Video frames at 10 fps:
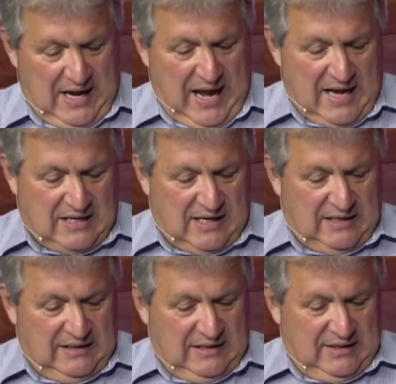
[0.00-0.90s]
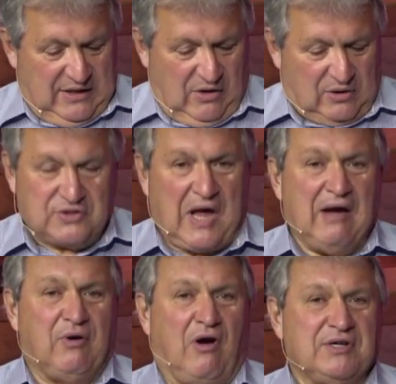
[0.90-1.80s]
And, because I
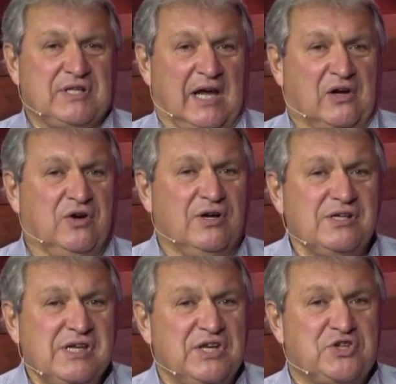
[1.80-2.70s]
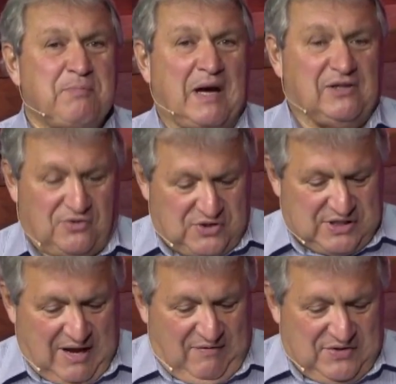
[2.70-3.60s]
would always think, couldn't Inspector
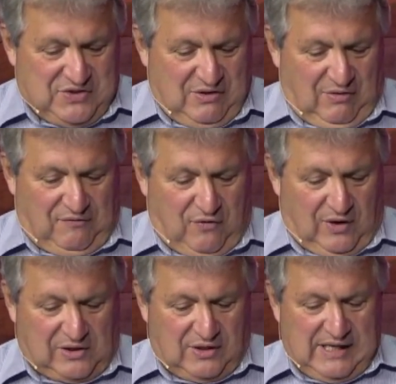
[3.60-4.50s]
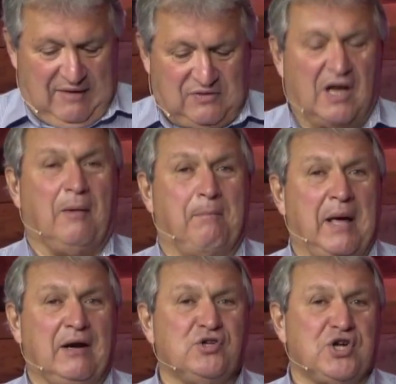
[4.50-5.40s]
704, couldn't he have done a
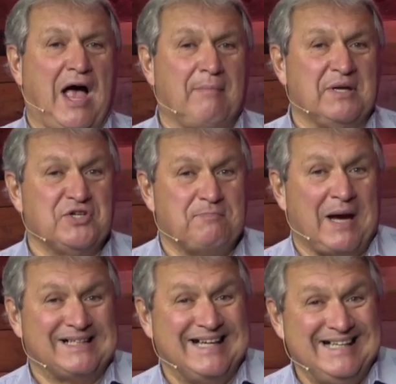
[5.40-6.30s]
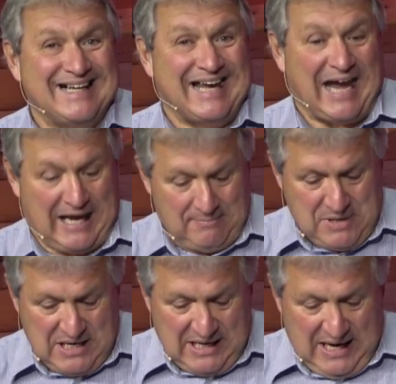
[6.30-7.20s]
better job inspecting the
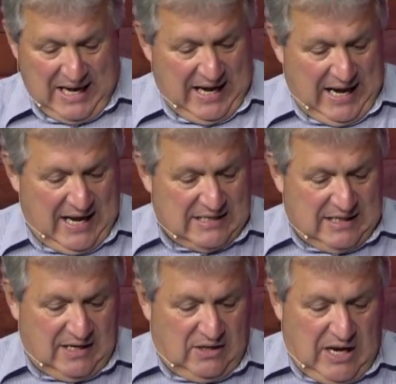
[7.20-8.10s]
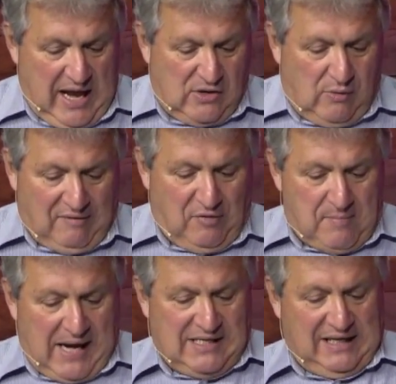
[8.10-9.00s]
game? And whoever
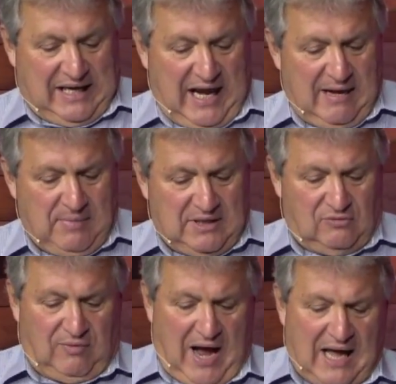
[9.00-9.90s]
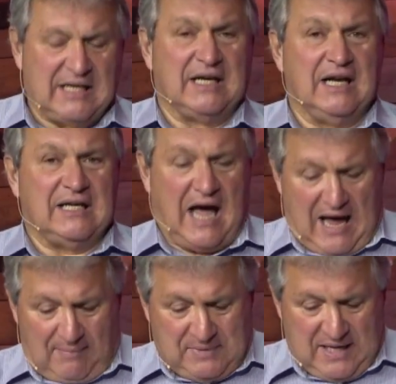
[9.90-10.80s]
made the game and the rod and the
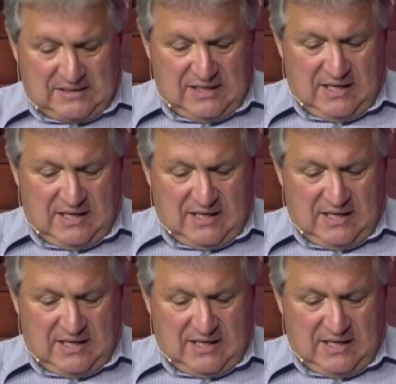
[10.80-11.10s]
knob, that